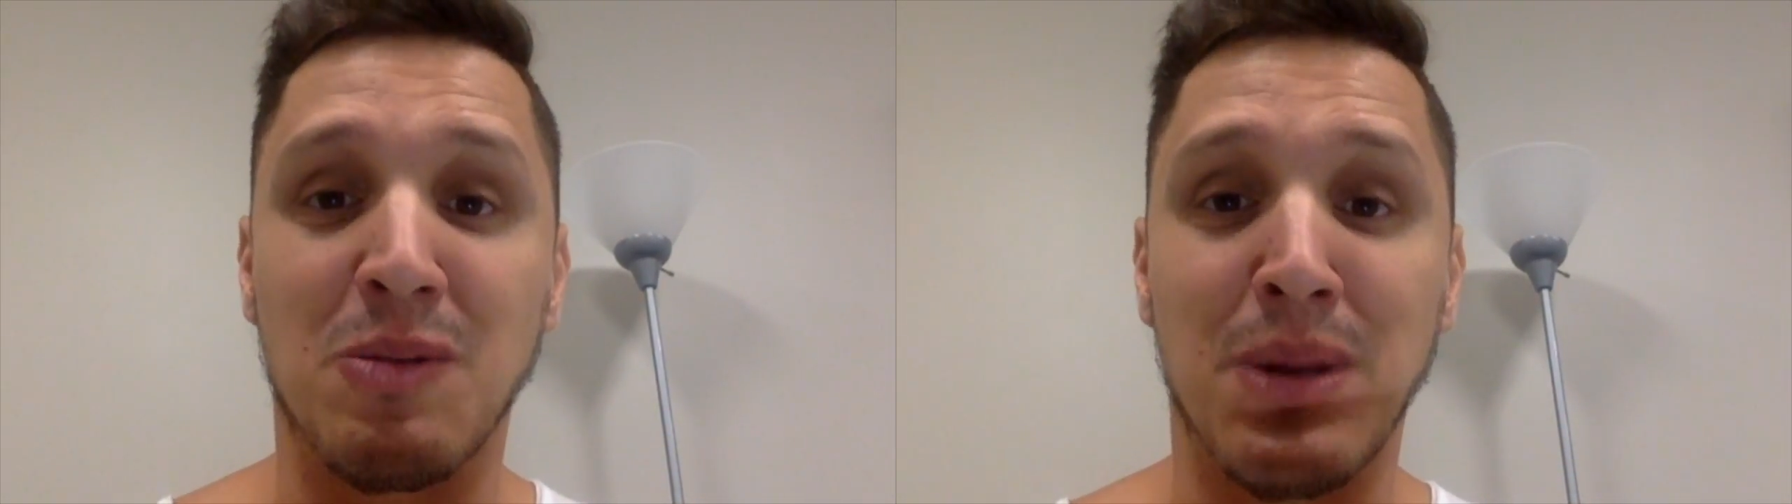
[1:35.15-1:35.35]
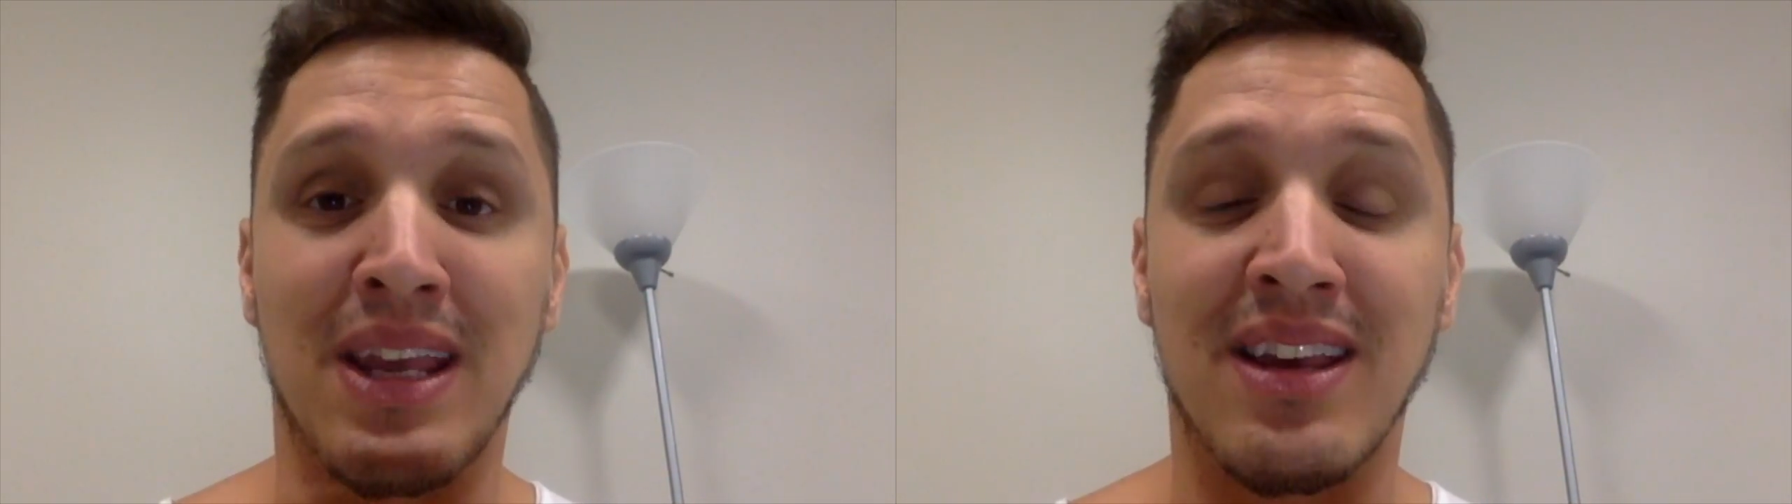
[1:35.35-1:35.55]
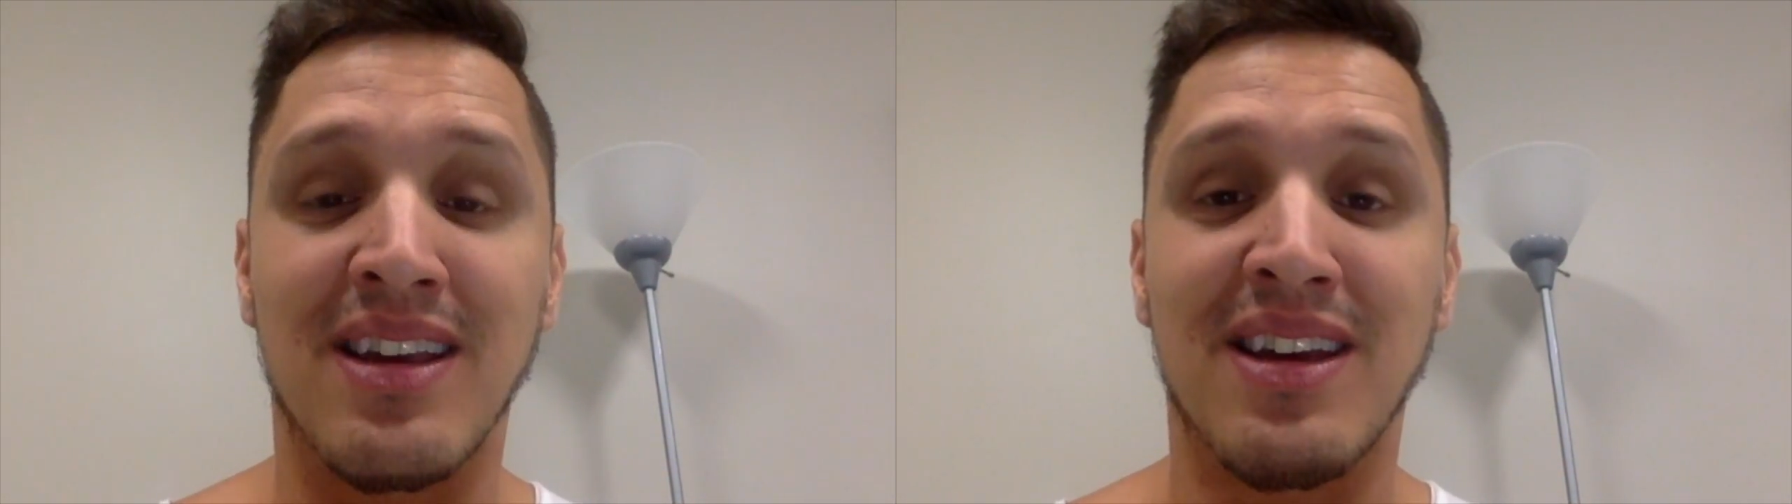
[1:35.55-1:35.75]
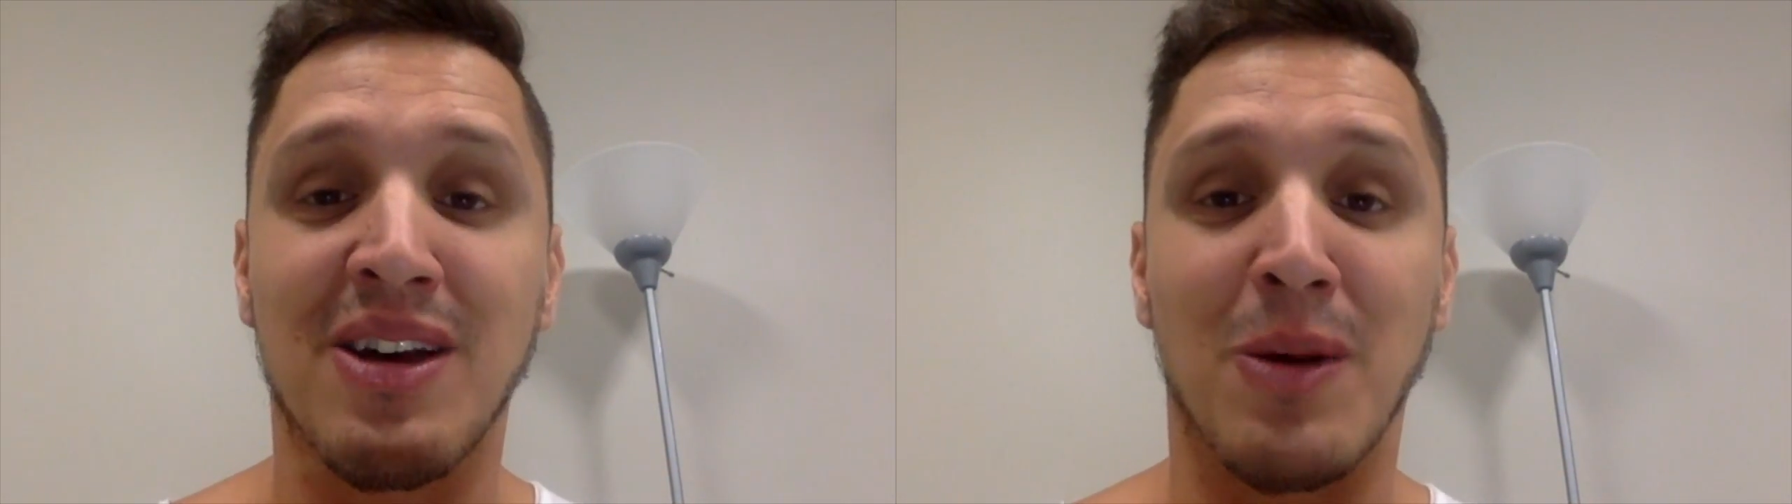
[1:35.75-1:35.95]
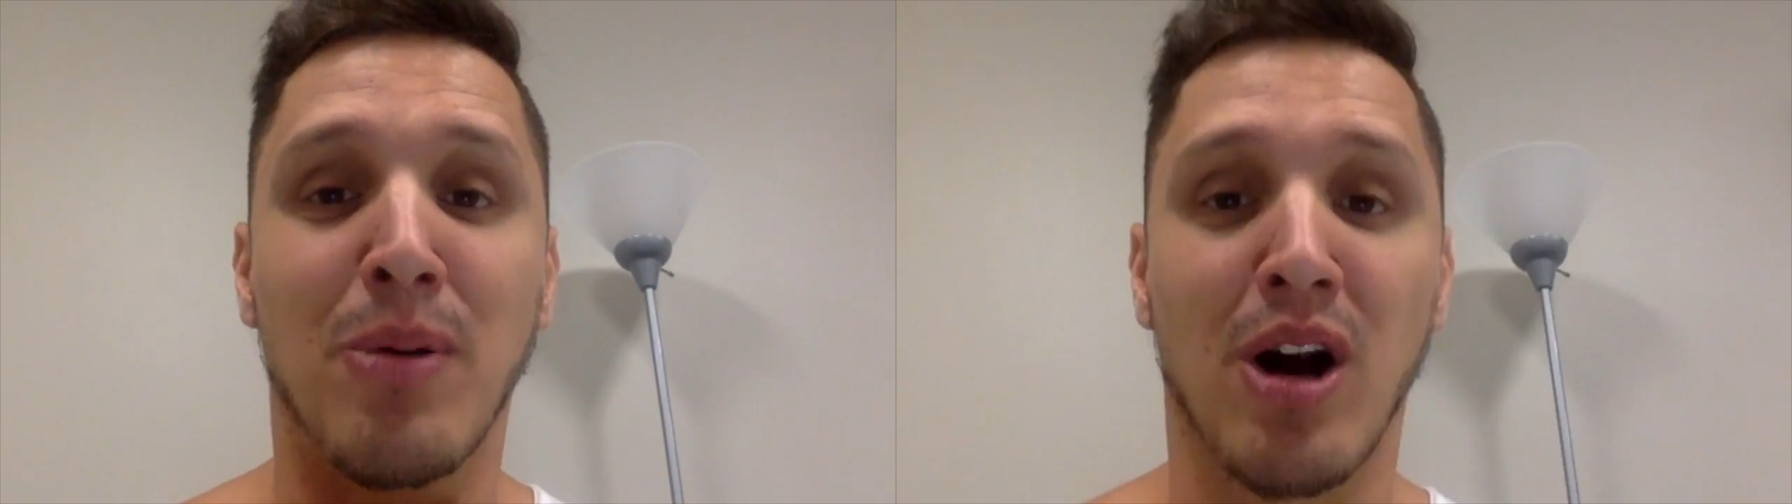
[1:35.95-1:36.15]
to be
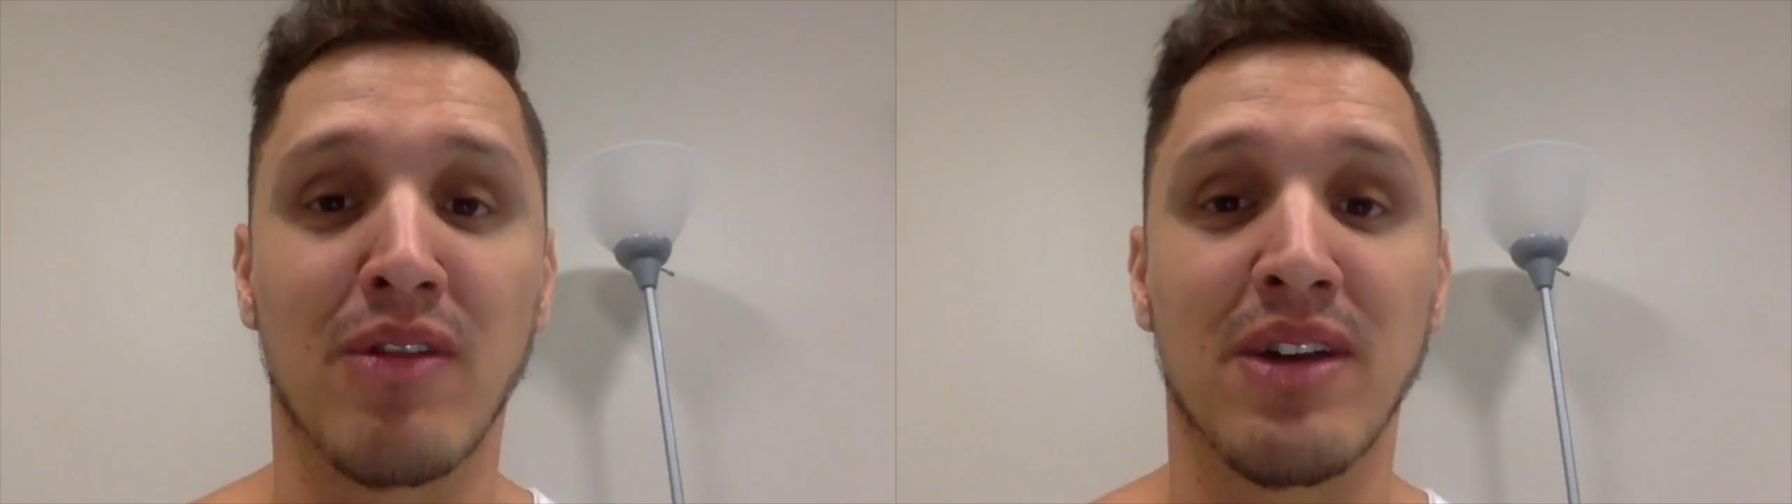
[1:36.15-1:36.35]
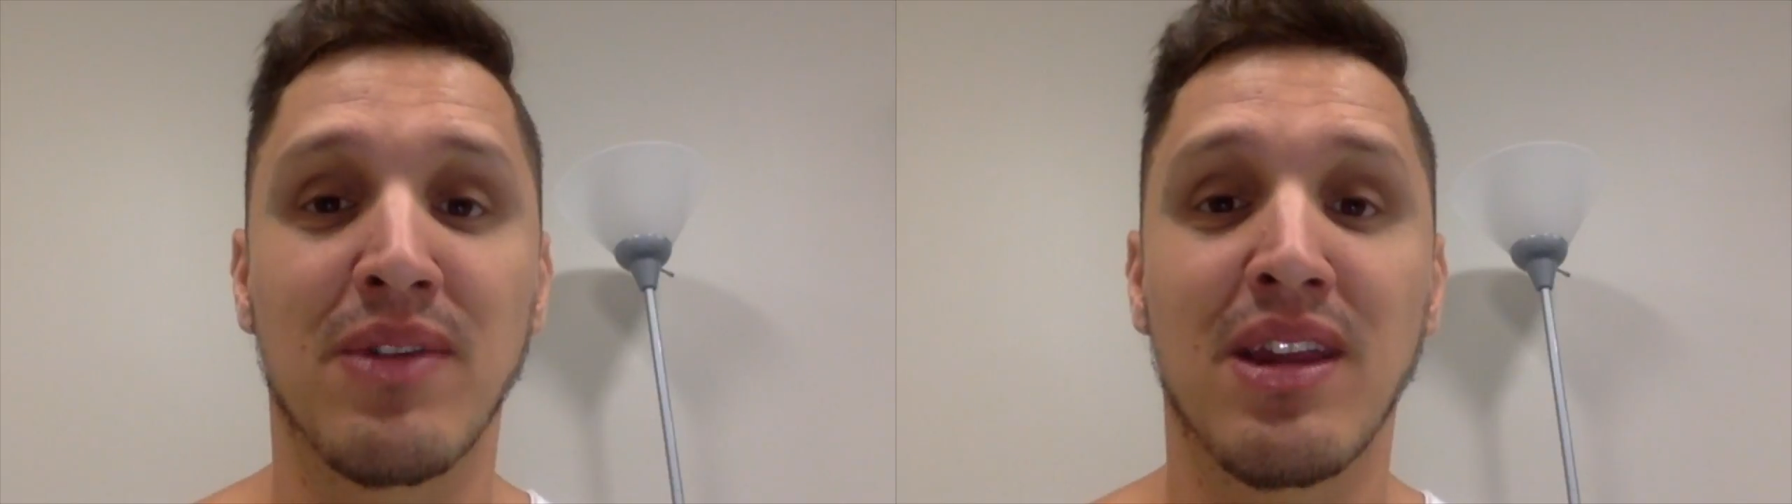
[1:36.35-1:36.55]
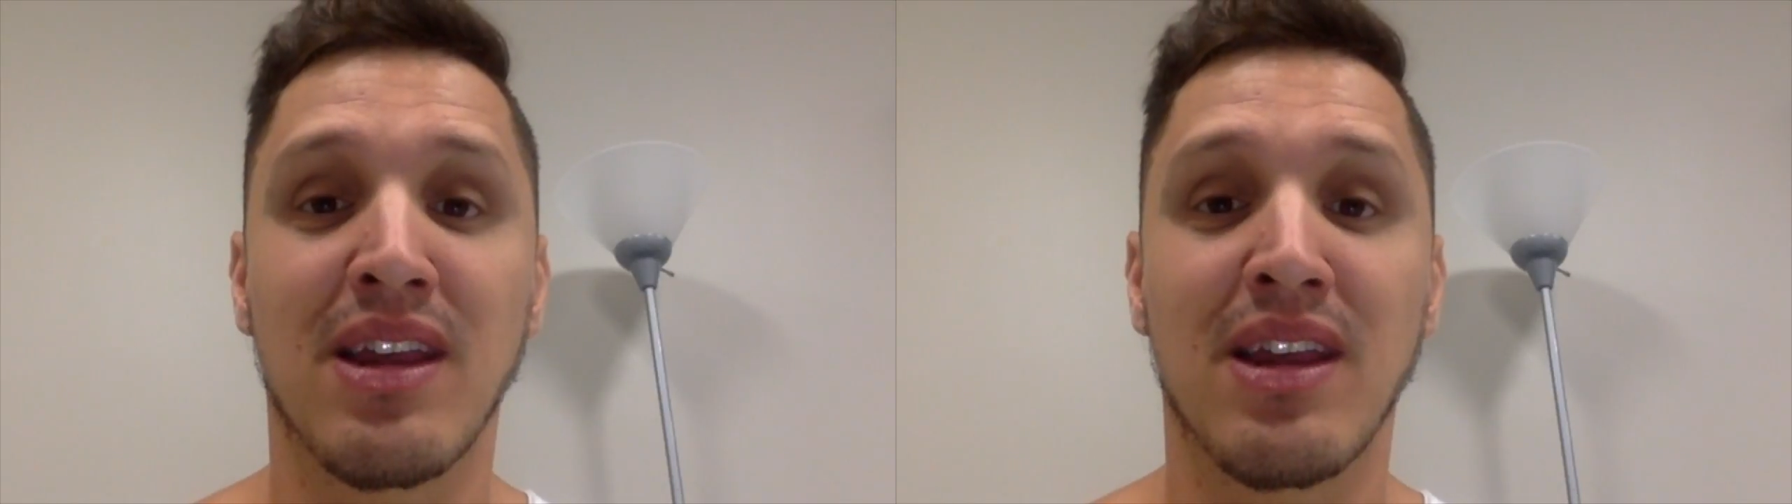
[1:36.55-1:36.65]
a part of it.